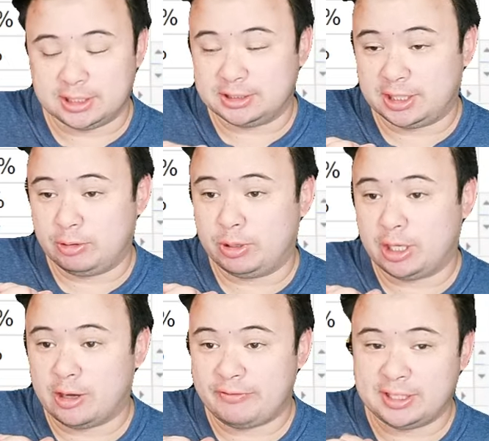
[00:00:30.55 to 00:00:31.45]
Let's lead with the
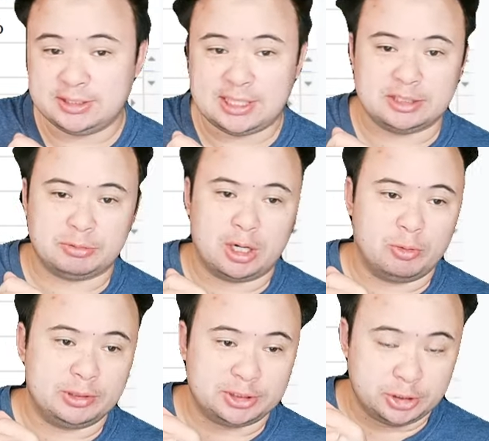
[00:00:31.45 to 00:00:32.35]
offense, as we
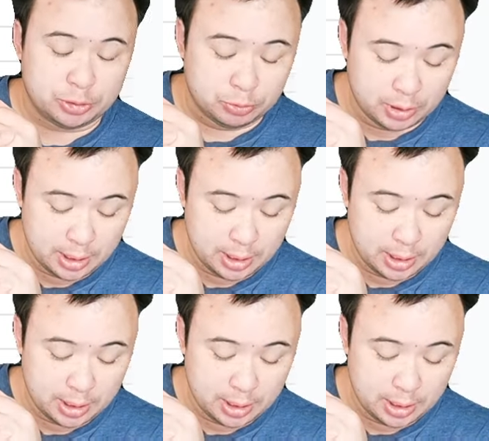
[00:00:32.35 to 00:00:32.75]
always do.